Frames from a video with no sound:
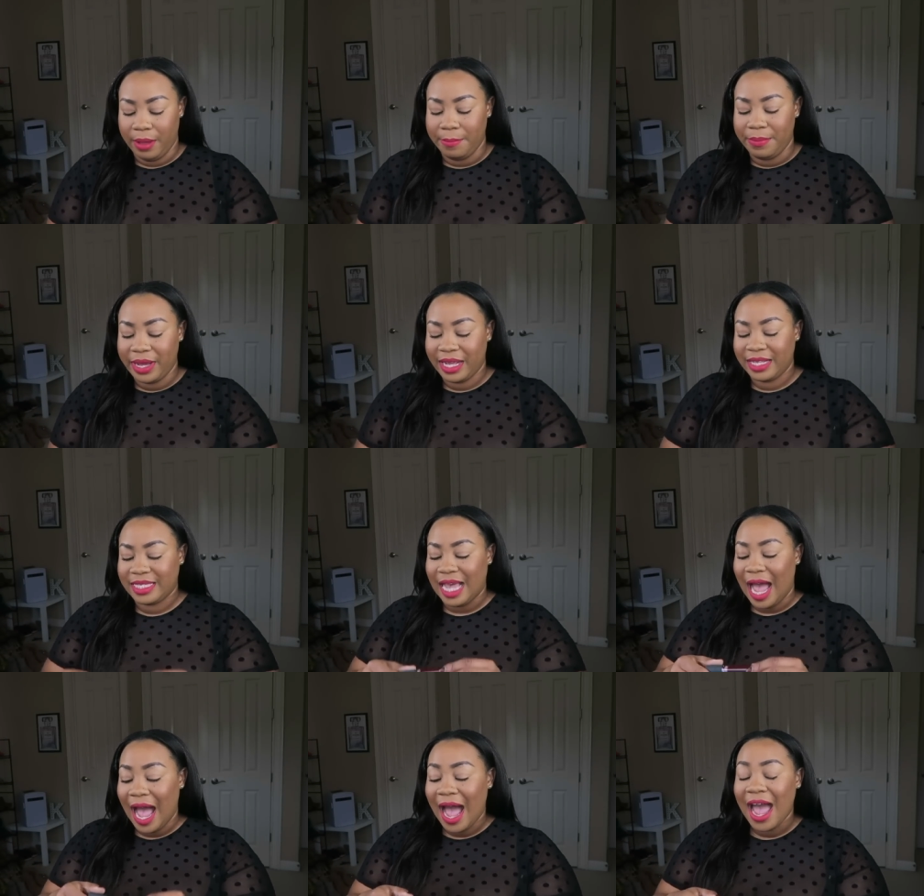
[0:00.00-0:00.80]
But
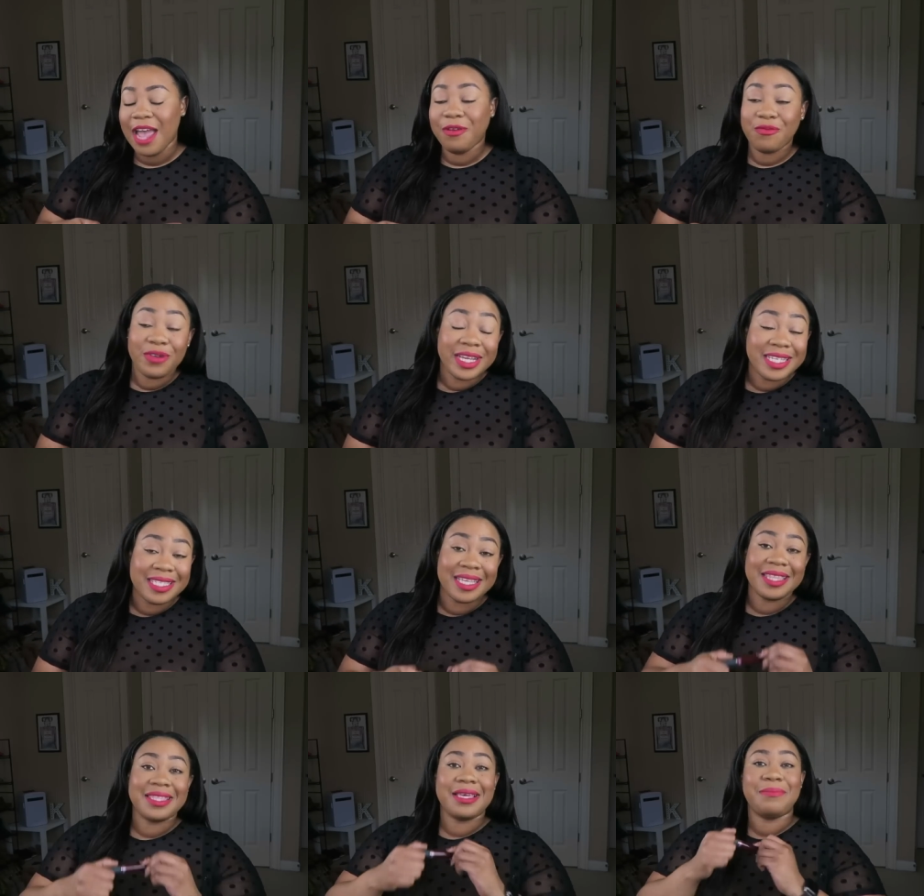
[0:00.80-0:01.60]
I
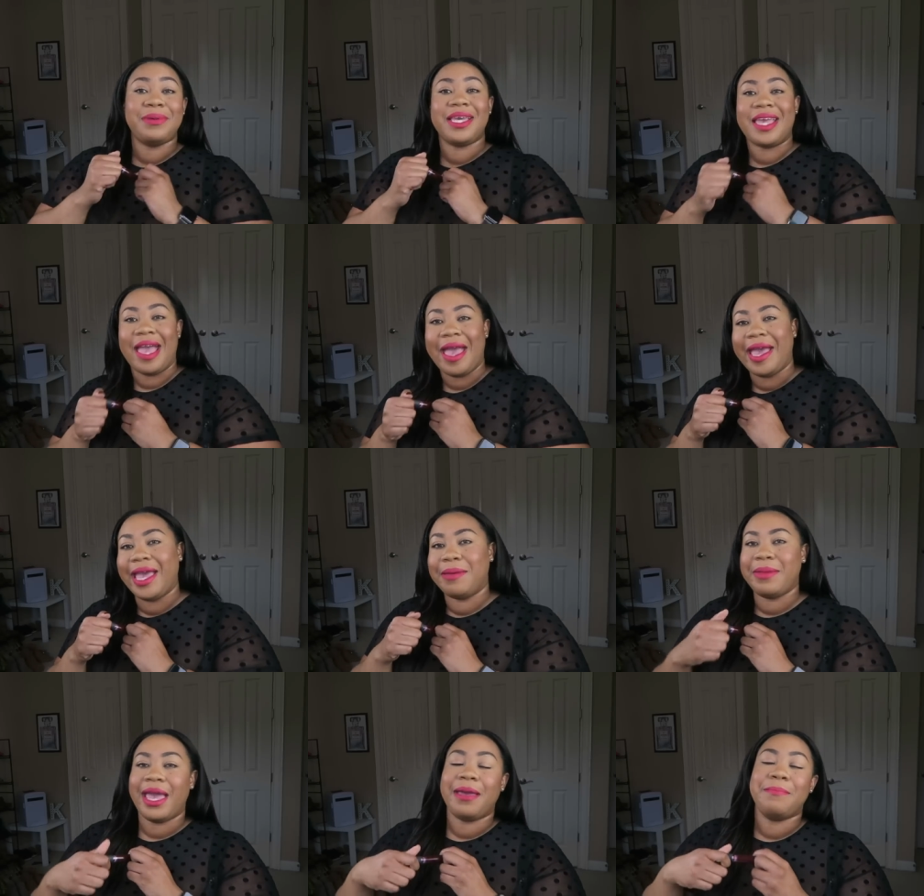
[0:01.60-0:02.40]
recently
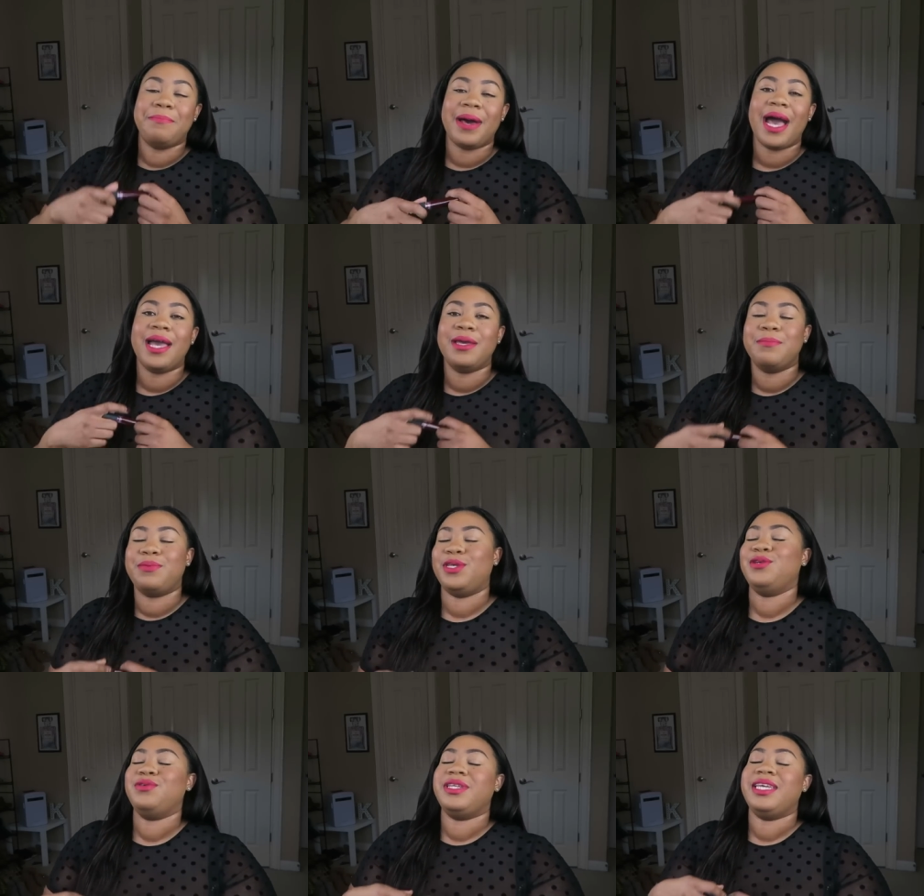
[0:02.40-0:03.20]
became a Bite
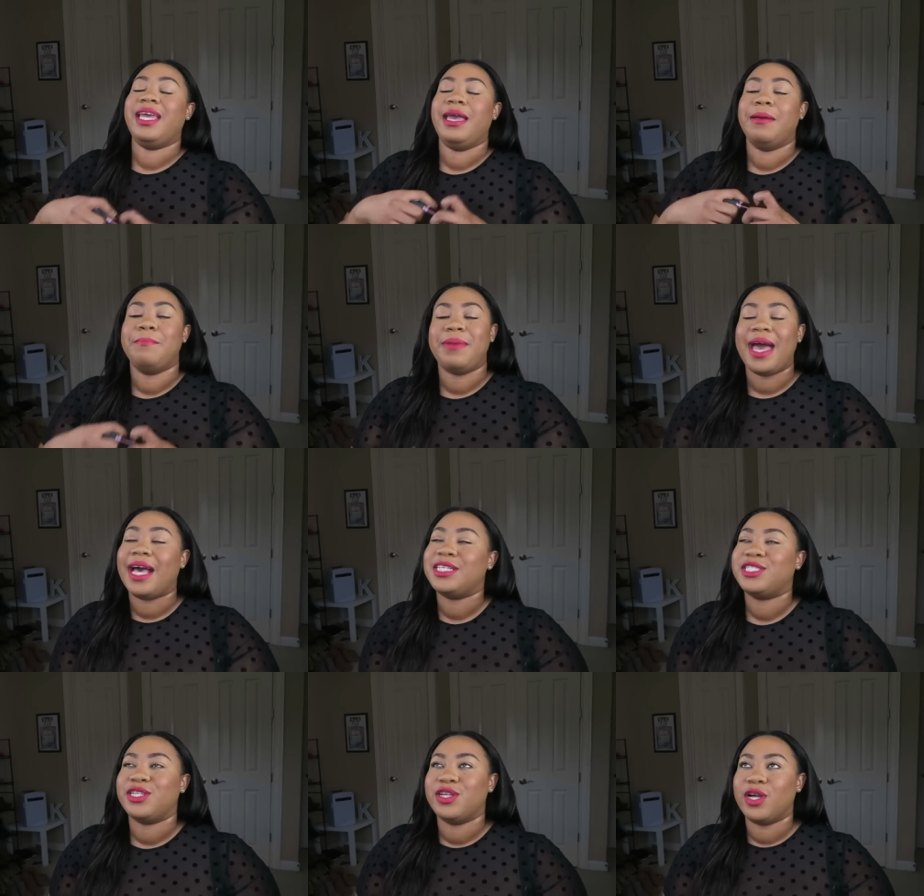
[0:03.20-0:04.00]
Beauty
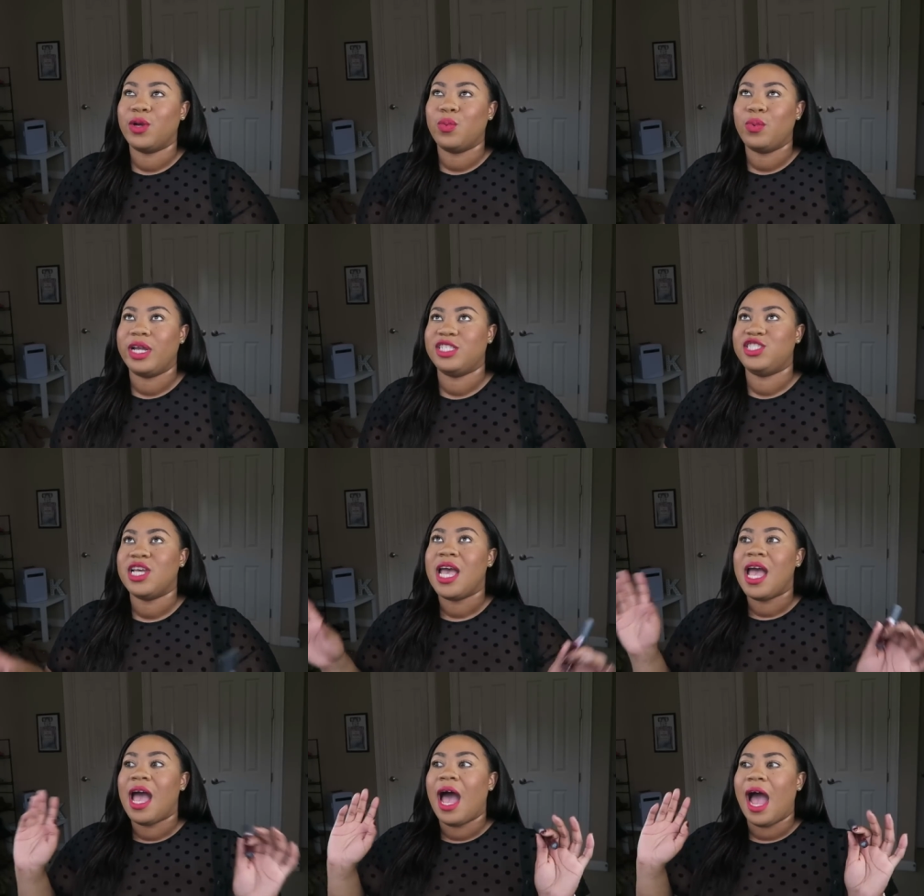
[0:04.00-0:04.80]
ambassador, which
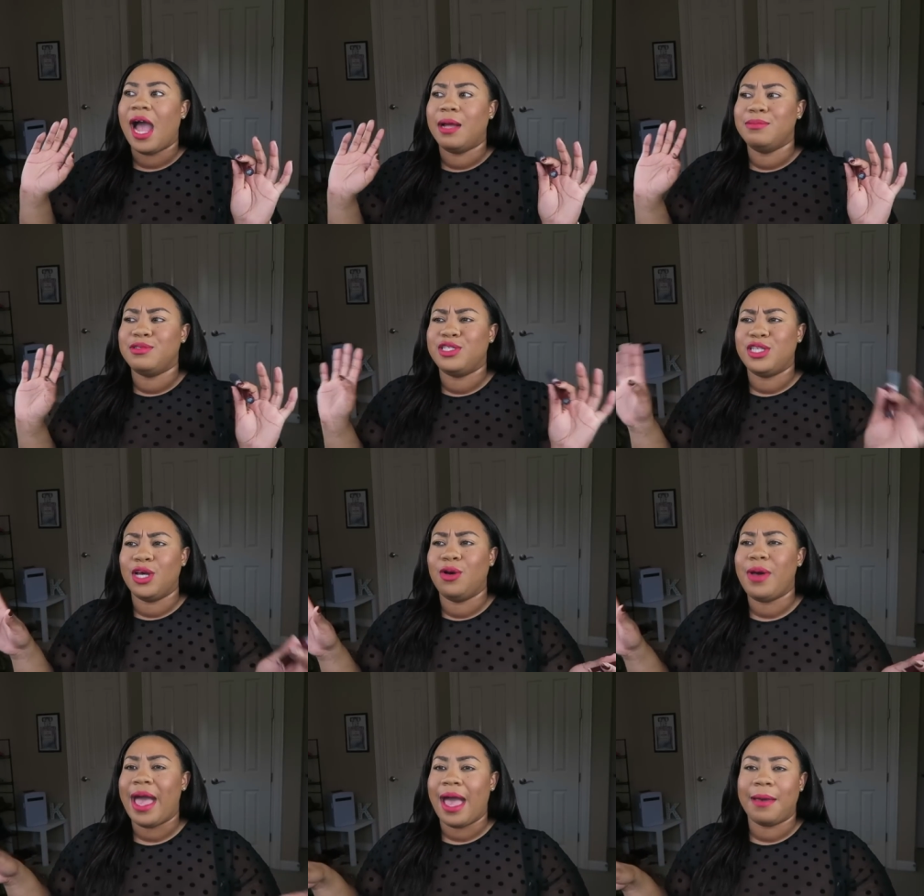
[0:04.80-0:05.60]
I'm
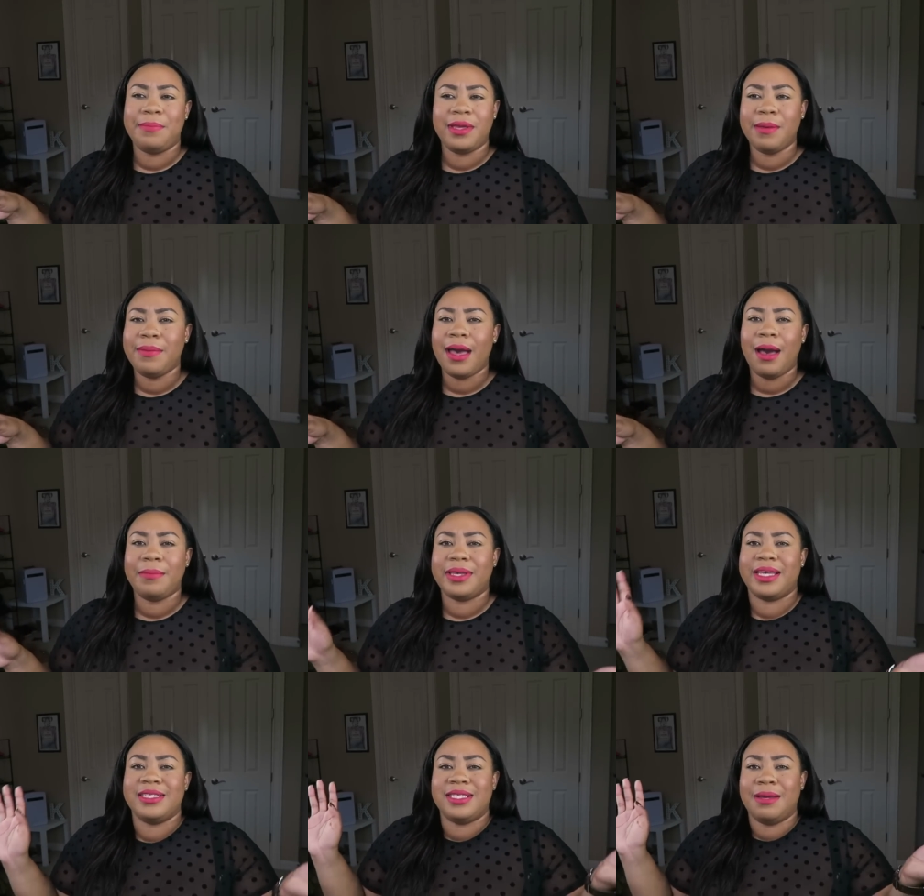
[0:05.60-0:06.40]
so happy about,
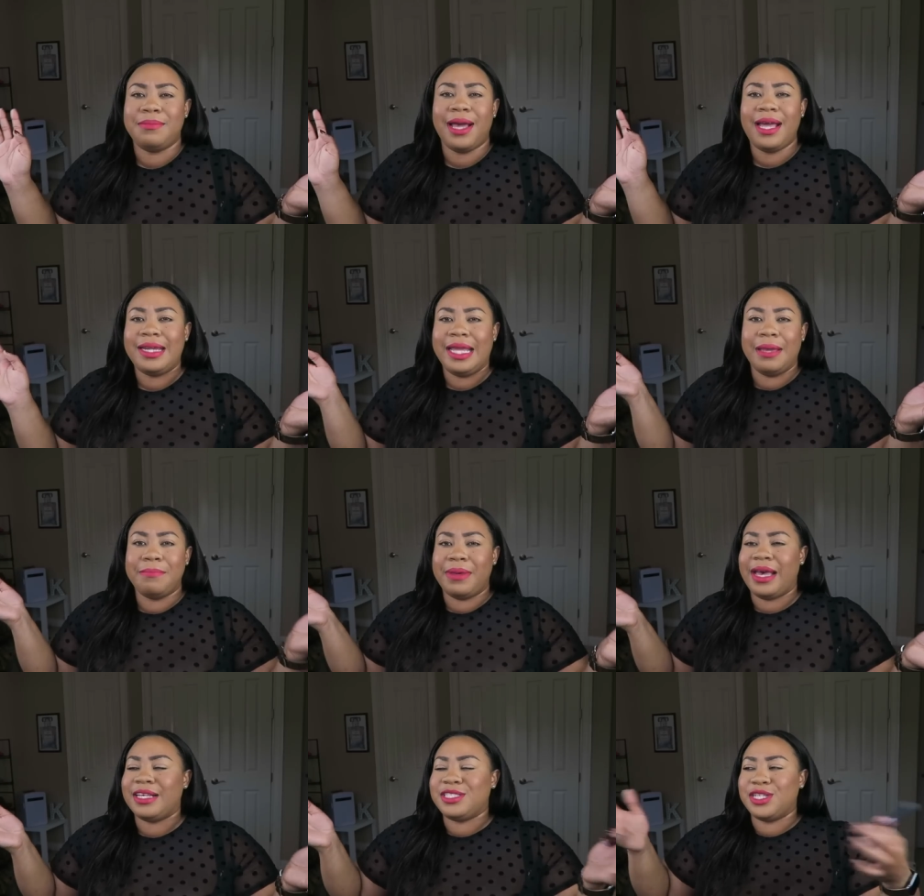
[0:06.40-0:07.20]
because I'm not an
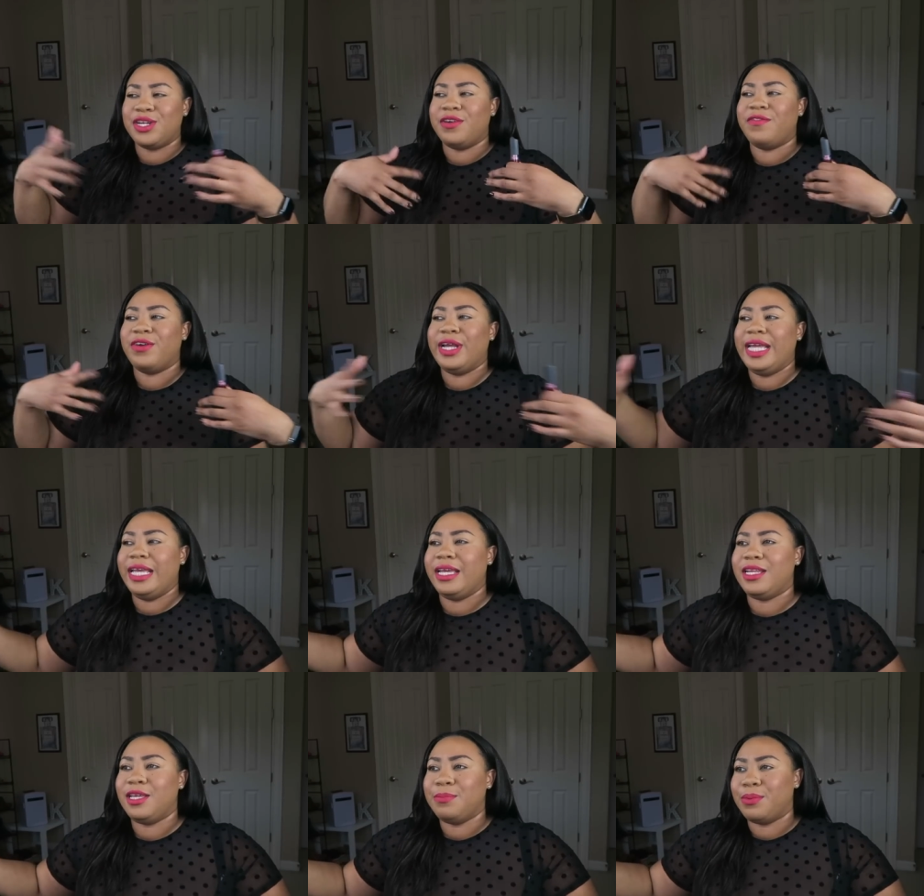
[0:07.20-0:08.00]
ambassador for
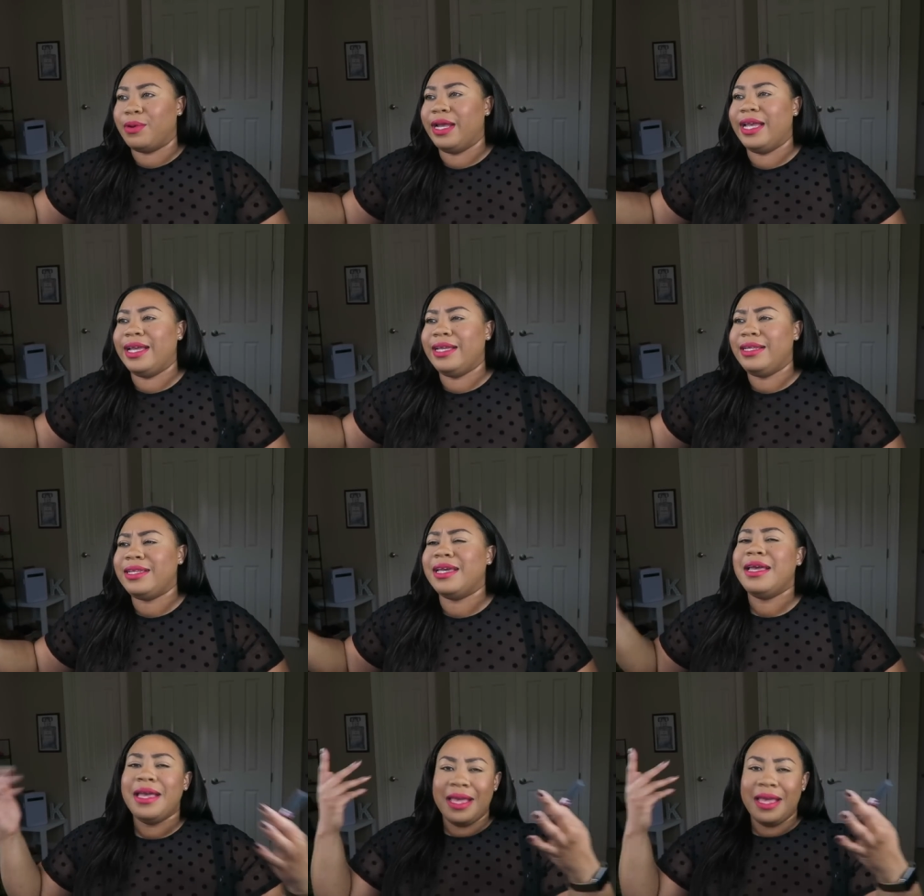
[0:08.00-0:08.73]
any brand